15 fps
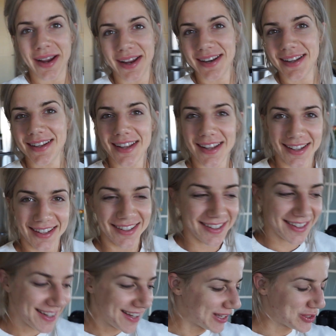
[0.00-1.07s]
heading
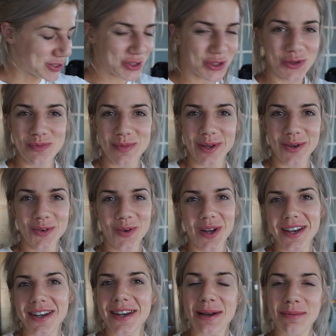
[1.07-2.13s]
in to
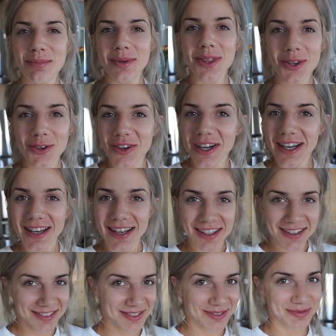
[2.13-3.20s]
meal number
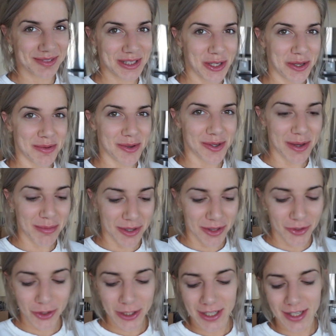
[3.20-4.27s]
three. So meal number
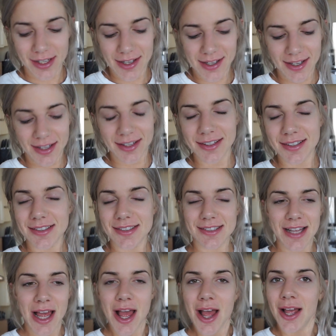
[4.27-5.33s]
three
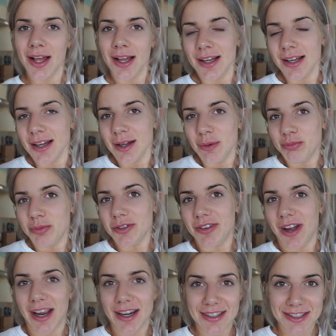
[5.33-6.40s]
is
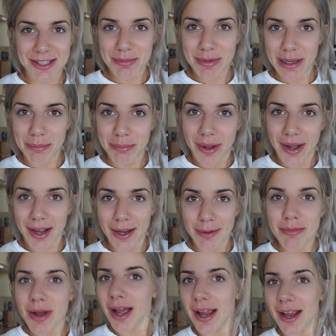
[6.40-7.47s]
provided to me by
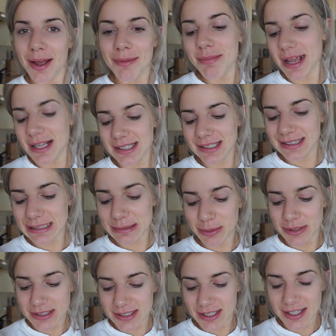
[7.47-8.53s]
my amazing
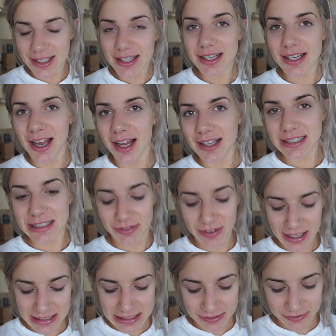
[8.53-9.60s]
sponsor, Next
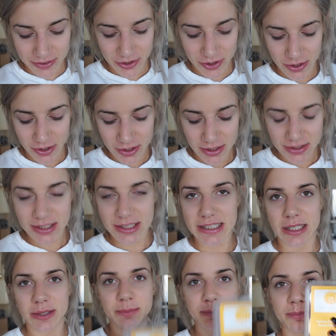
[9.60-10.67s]
Flex Foods.